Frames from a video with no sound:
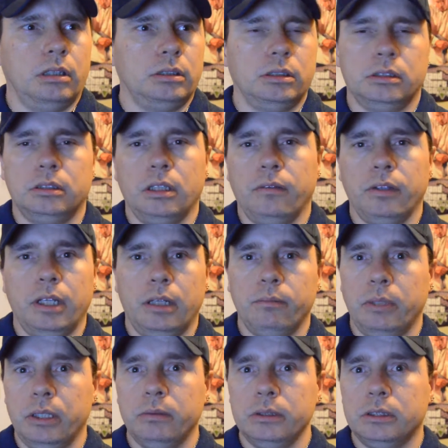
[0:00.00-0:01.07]
stuff like that.
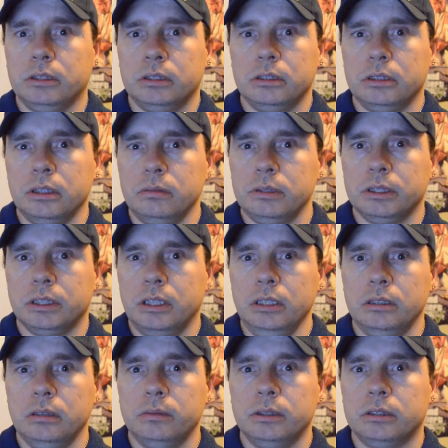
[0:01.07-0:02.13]
But it was
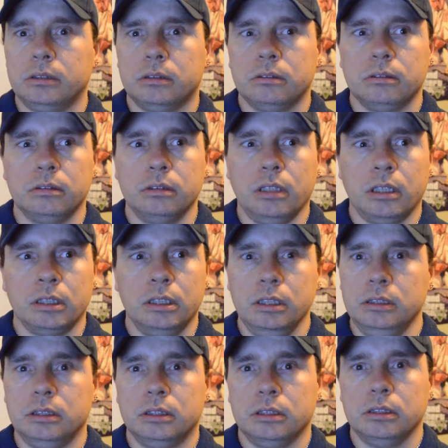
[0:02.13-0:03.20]
good. It was a
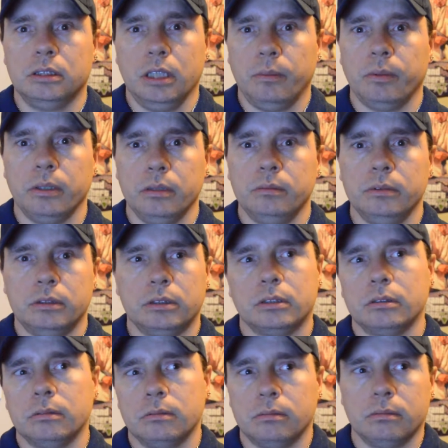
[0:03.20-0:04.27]
good supper. It was
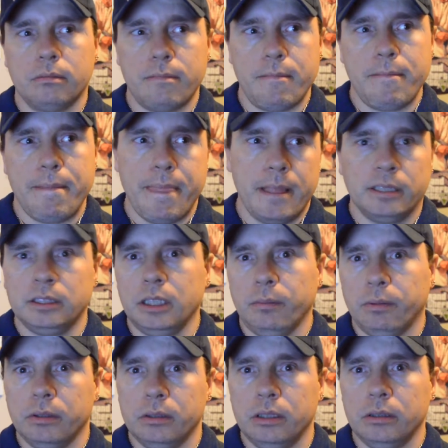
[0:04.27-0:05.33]

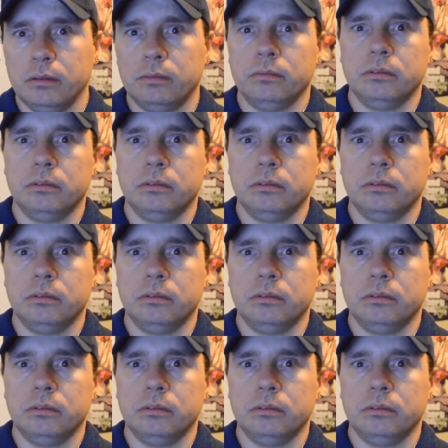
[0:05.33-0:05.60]
supper, you know,